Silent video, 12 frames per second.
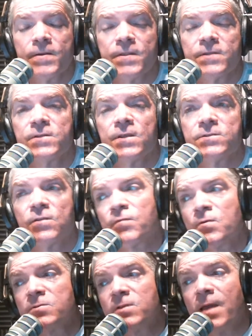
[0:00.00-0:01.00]
They say it's the
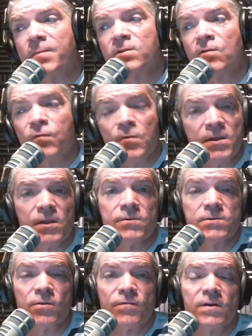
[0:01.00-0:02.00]
first time in the 40
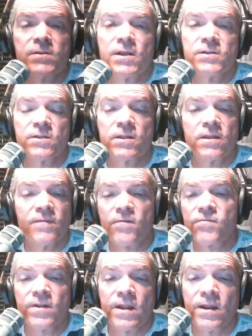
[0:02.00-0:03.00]
years of the foundation that they've
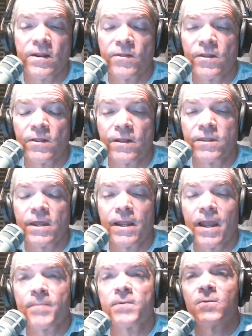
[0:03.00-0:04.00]
ever had anything like that
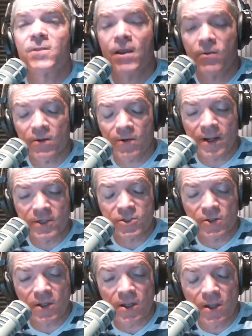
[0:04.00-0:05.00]
happen, and now they're
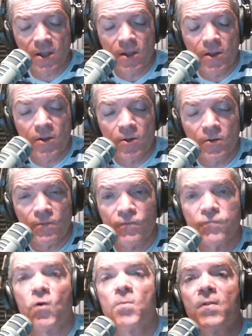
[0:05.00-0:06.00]
actually
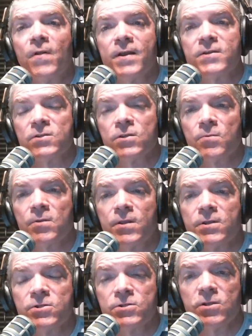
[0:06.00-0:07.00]
formalizing the
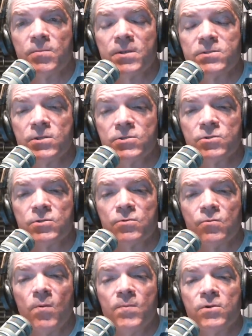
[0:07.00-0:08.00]
relationship as this
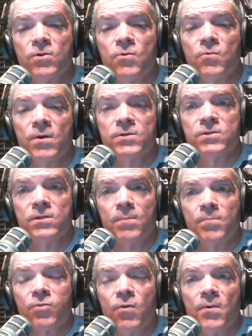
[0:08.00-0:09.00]
woman who was an
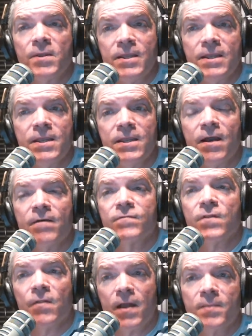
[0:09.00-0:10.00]
employee of
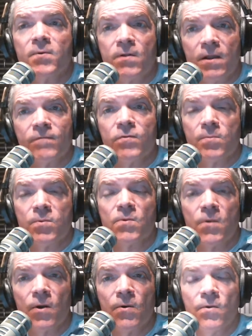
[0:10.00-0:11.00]
the library, of the
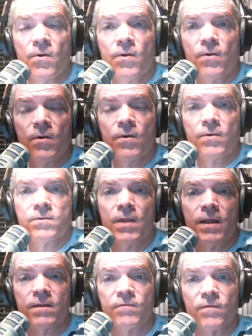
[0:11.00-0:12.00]
borough,
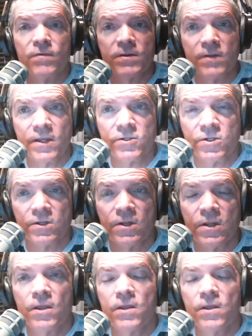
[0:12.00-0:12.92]
not of the foundation.